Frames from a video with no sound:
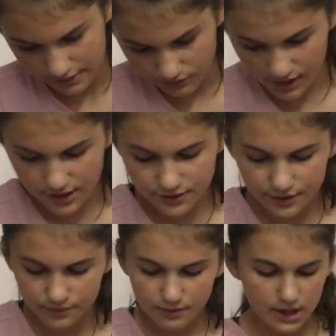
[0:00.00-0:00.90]
Then you're
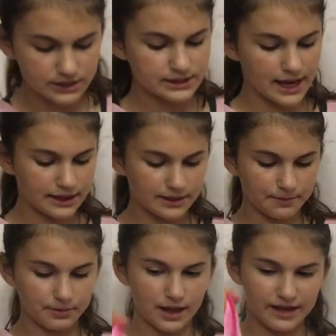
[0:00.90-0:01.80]
going to want to take your
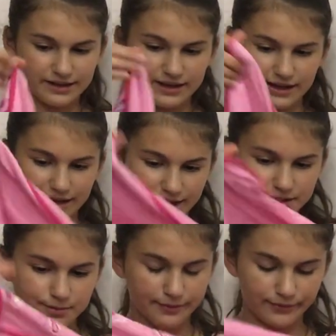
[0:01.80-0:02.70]

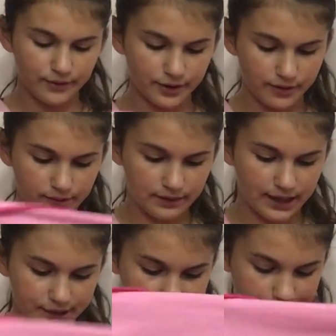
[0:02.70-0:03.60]
blanket before you
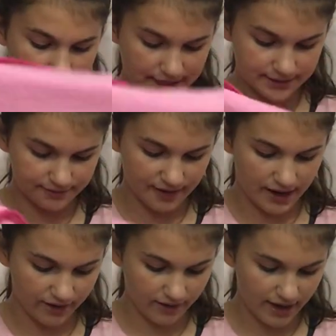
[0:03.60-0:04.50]
arrange your
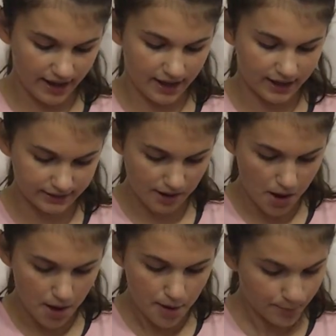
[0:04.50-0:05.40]
pacifier and
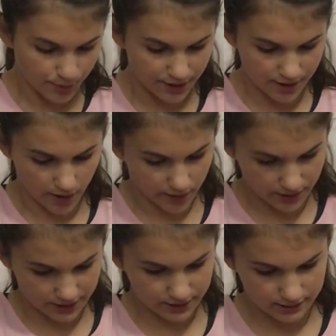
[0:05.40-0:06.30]
put it
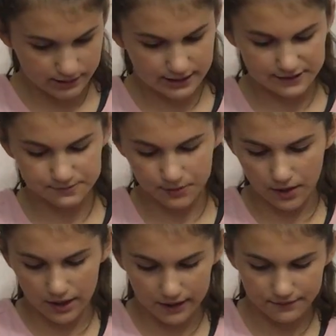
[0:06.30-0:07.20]
on this
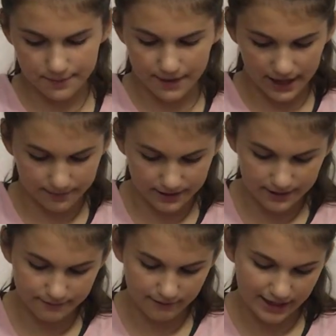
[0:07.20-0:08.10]
part of the baby
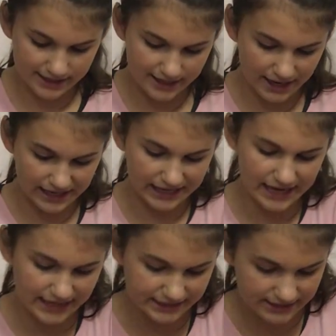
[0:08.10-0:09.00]
right there and
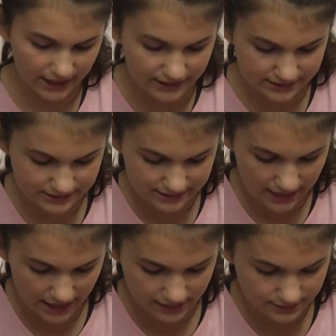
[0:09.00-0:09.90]
kind of tuck the
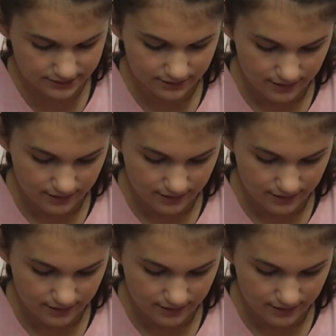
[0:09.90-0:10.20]
sides